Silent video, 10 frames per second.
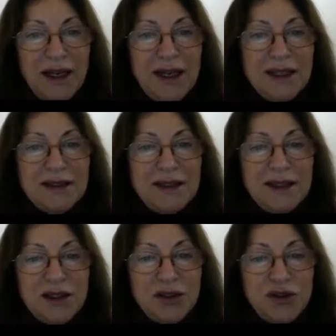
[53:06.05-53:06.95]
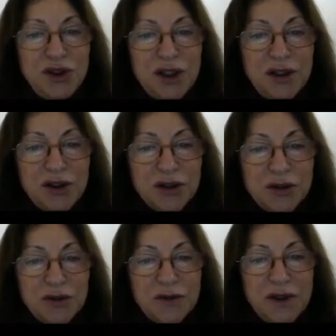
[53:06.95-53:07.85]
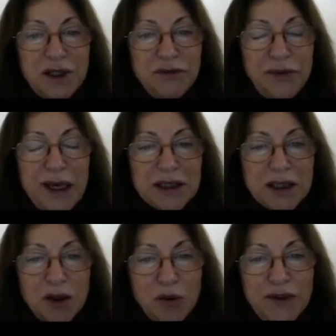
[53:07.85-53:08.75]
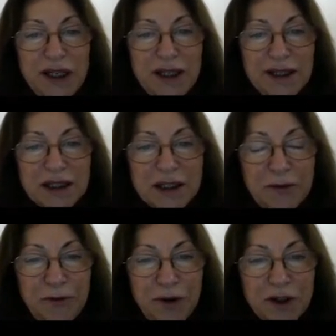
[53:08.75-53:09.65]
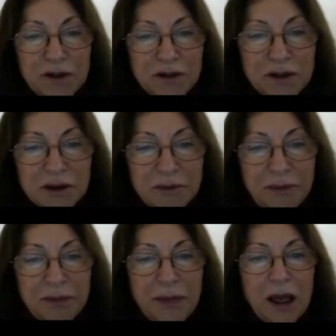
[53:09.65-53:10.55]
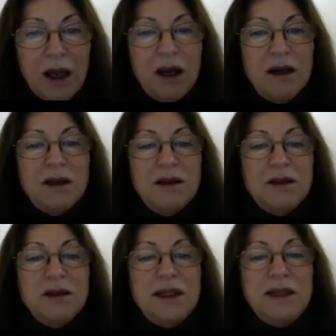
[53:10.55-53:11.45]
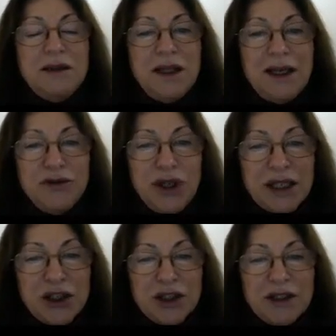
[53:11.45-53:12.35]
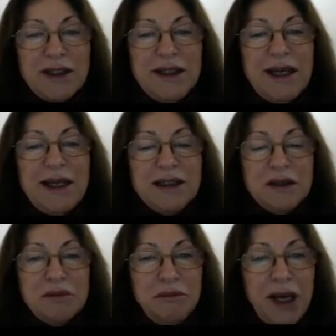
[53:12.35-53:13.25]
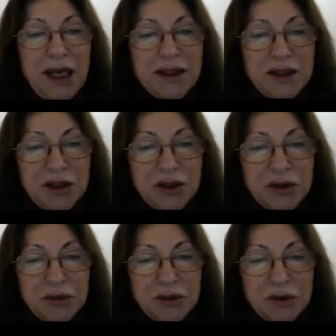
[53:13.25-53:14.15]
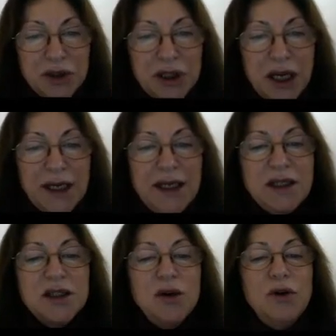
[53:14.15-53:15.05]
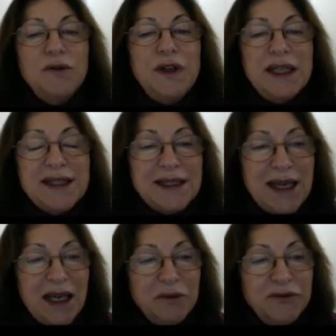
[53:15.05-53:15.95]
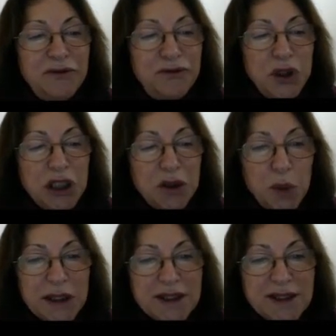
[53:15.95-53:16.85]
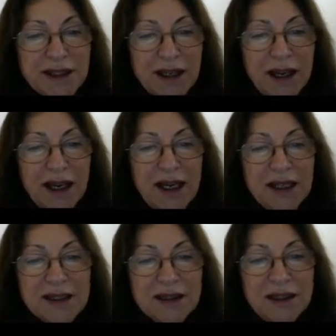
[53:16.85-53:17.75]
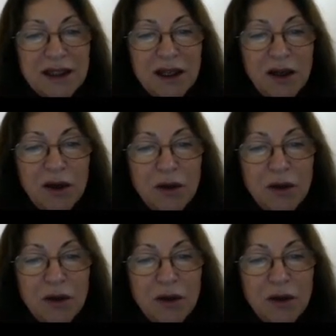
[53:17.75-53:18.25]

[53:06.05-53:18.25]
And this change of the vector of the electric field in direction and magnitude is of the same frequency as the